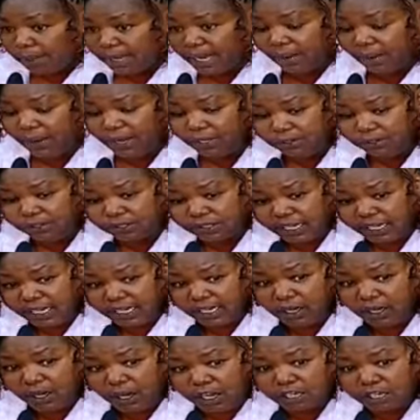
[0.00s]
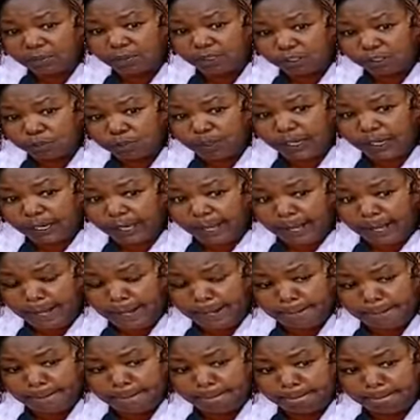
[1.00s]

But I want to say, Honorable Speaker,